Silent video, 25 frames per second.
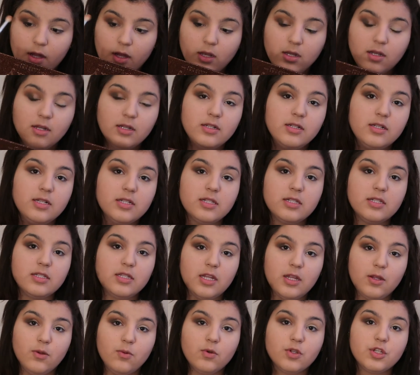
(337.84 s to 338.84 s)
and a
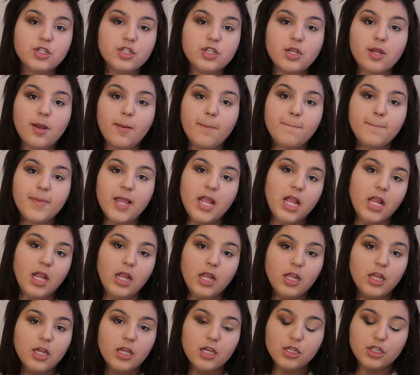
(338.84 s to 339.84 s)
distinguished
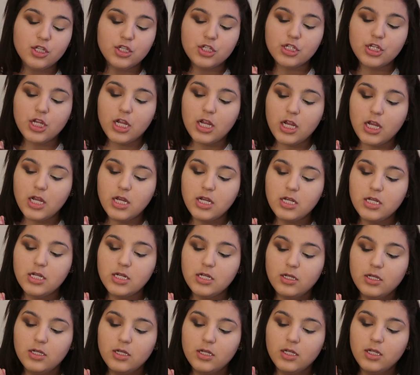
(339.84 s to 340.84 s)
pink
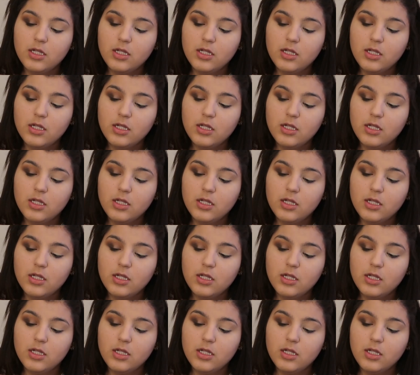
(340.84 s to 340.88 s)
shade.